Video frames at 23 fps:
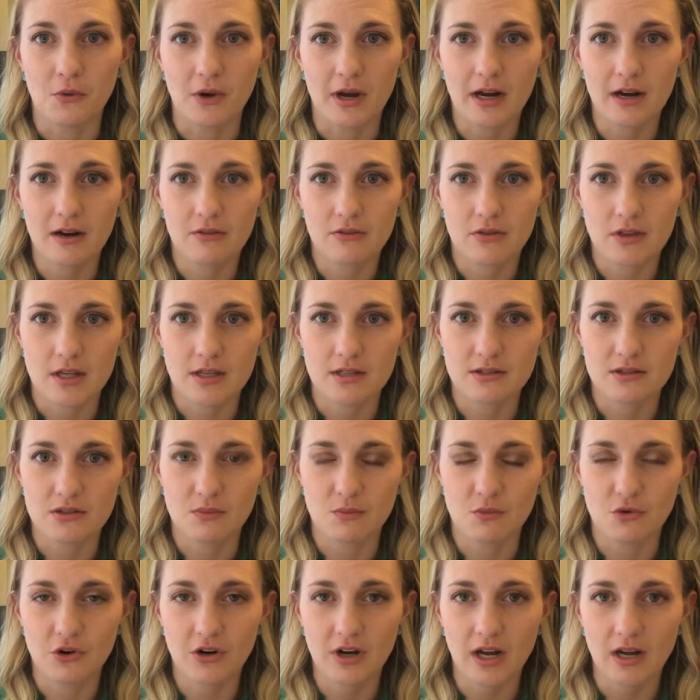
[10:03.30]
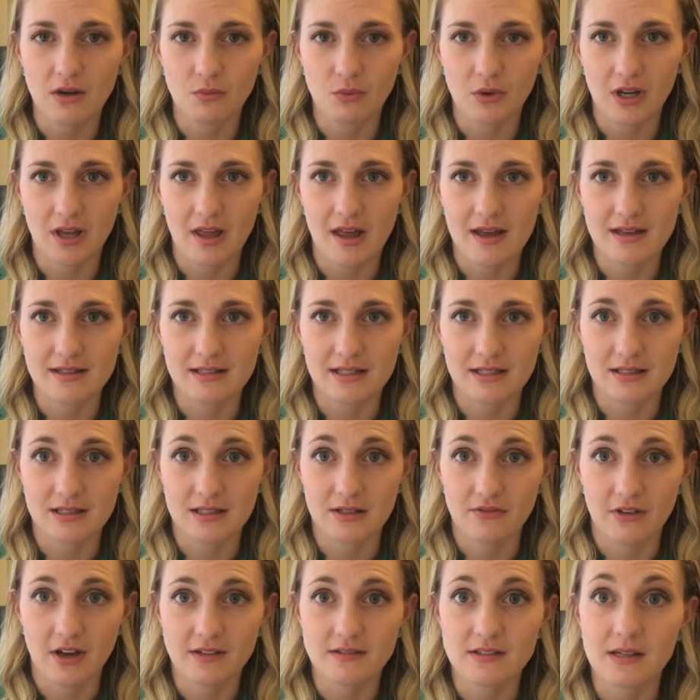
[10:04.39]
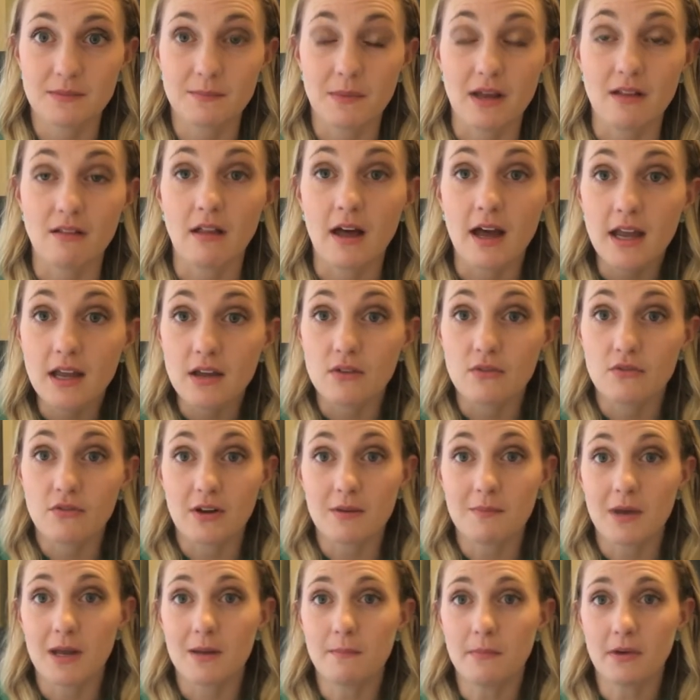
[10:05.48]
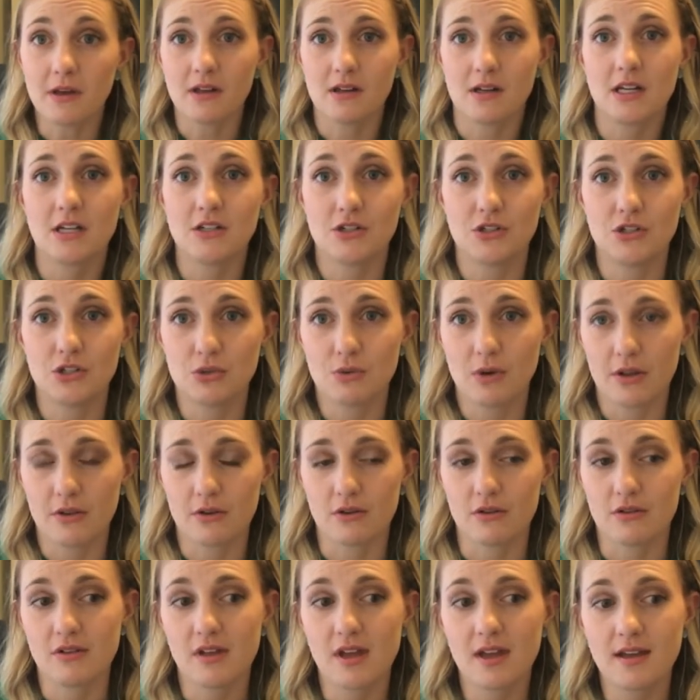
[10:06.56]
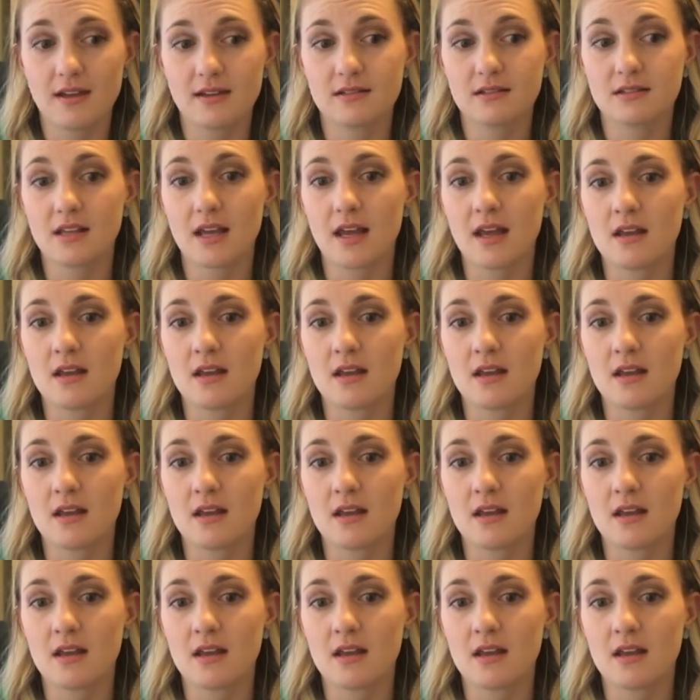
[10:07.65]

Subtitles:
aware of this, the more I realize it's affecting my life and my ability to do other things.